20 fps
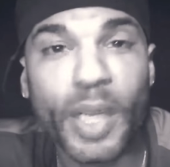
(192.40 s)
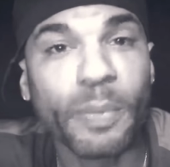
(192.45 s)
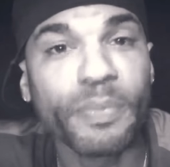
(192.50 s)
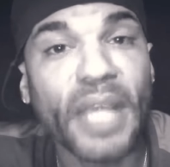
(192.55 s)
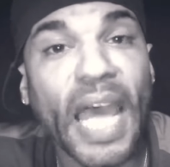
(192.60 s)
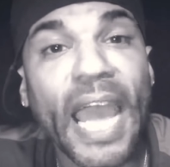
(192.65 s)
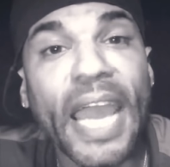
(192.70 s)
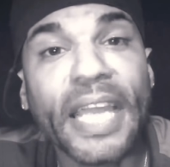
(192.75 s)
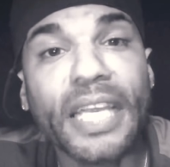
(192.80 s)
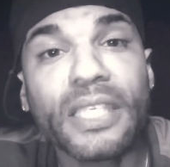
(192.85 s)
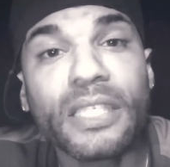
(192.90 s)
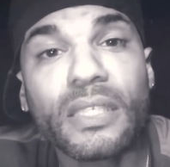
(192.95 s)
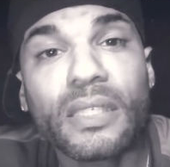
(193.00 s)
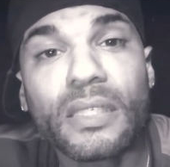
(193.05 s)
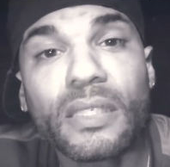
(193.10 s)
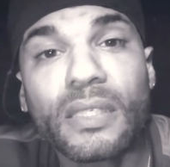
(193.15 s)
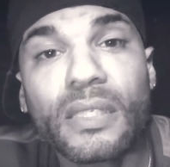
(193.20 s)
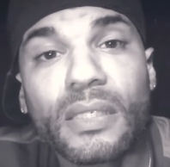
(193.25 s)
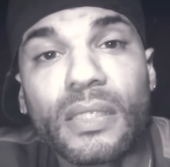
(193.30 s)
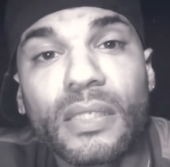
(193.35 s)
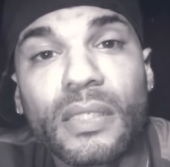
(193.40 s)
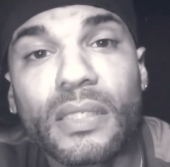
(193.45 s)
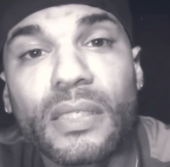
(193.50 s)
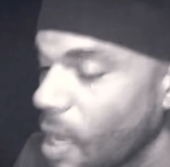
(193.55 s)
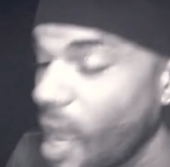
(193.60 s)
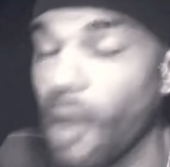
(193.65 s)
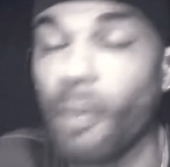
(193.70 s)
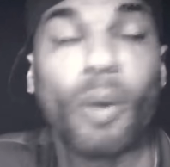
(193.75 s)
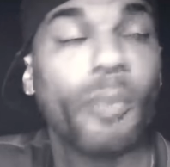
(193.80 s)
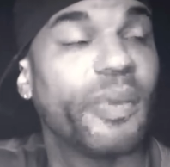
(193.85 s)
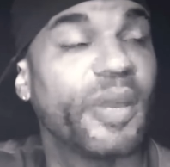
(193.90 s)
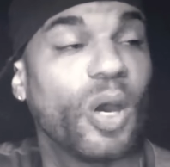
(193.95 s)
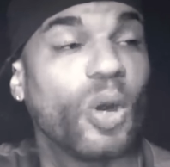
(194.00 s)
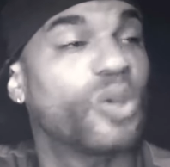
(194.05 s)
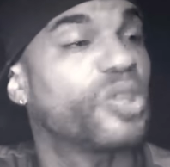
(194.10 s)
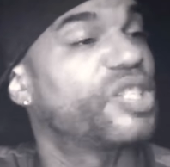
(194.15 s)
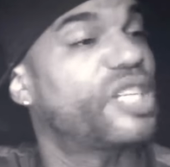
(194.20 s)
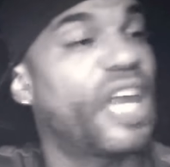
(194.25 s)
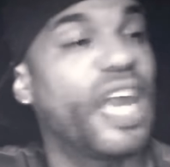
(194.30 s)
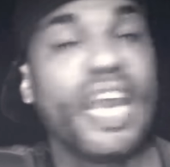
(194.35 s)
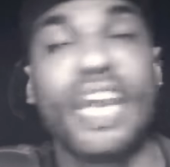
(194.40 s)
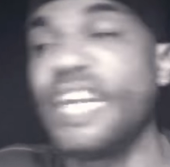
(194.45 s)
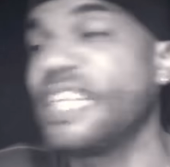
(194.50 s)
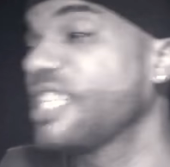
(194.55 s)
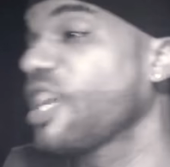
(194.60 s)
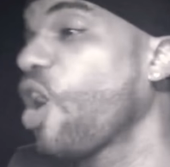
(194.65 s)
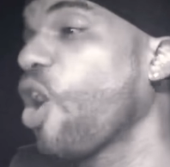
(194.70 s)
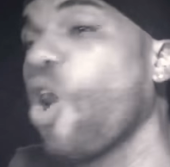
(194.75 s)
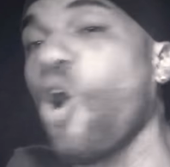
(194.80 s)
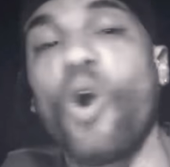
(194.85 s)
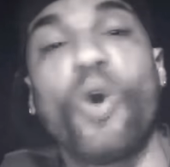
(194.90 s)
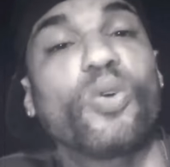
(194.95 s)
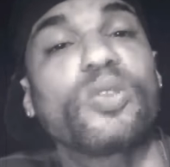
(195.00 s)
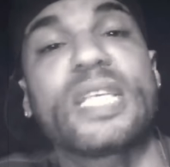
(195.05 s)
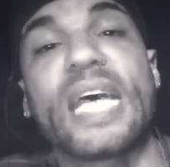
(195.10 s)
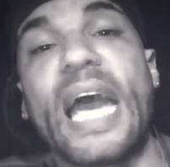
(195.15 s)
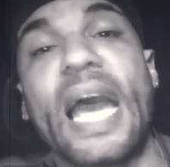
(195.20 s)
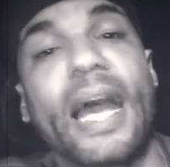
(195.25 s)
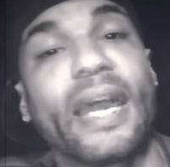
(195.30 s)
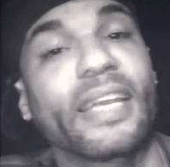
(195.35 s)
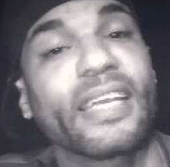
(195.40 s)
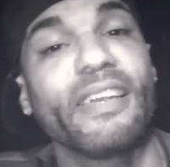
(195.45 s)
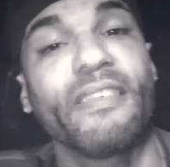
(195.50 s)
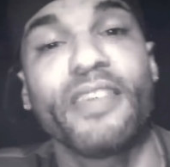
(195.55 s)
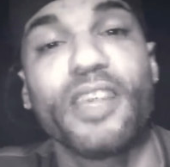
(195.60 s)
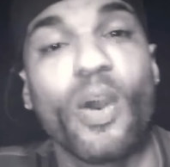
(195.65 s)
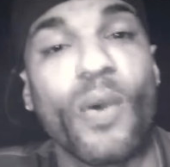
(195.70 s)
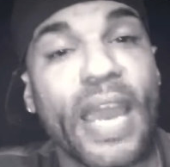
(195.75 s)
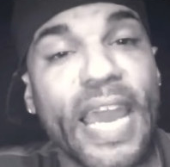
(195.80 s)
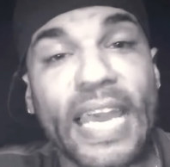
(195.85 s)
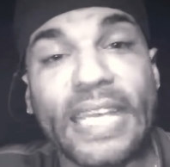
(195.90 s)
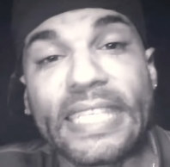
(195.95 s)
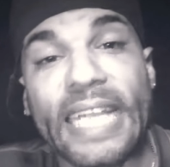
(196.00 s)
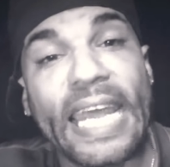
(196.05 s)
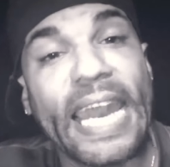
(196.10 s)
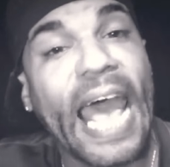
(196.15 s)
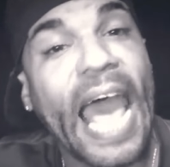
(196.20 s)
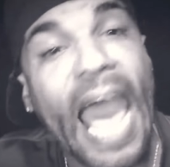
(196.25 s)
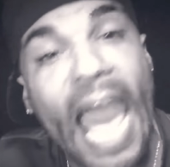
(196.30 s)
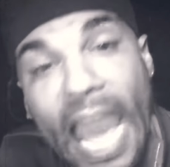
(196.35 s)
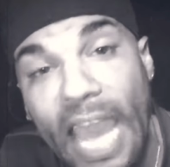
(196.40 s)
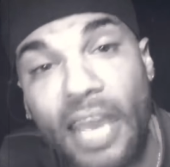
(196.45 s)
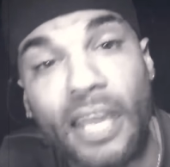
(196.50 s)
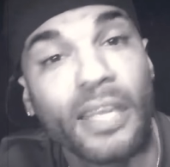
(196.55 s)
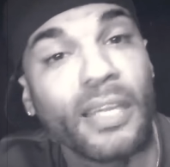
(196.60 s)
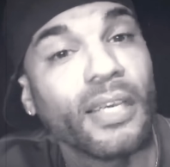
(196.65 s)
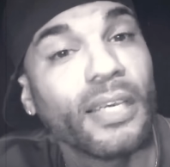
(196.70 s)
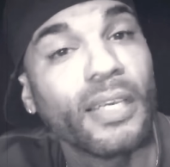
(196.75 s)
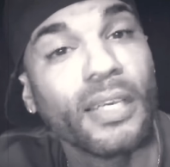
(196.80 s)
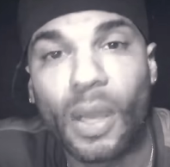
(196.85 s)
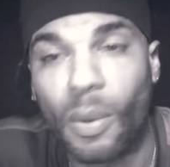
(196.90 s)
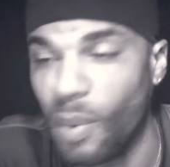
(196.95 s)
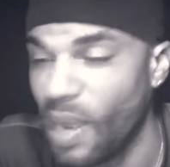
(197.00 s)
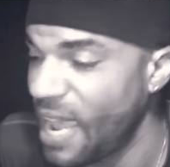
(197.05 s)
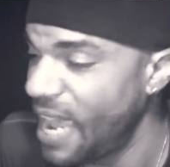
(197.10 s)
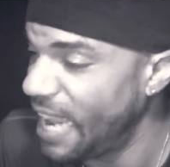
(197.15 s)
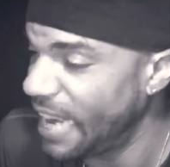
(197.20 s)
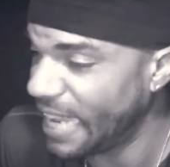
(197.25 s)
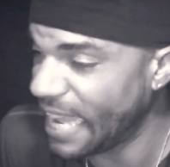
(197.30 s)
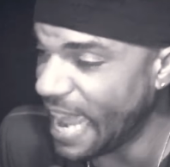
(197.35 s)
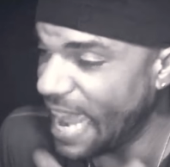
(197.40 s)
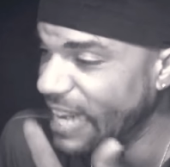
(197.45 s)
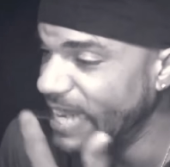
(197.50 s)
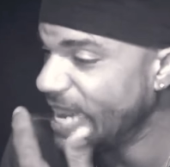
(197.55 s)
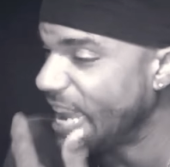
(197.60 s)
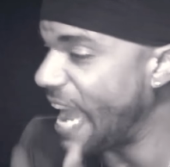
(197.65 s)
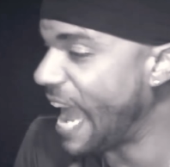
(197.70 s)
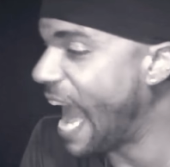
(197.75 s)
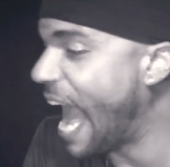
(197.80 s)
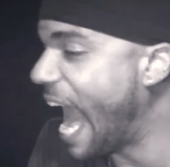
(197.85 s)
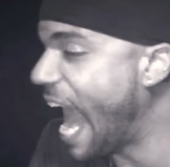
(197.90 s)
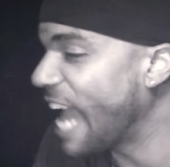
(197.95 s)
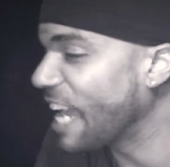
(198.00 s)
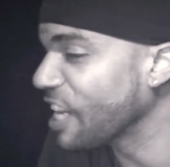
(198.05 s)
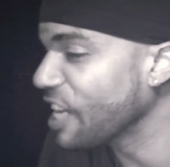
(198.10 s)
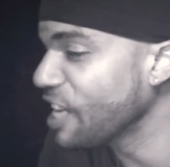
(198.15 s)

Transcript: of them things. I'm gonna be on stage the whole time giving your ass that eye. Nobody had a goddamn eye of the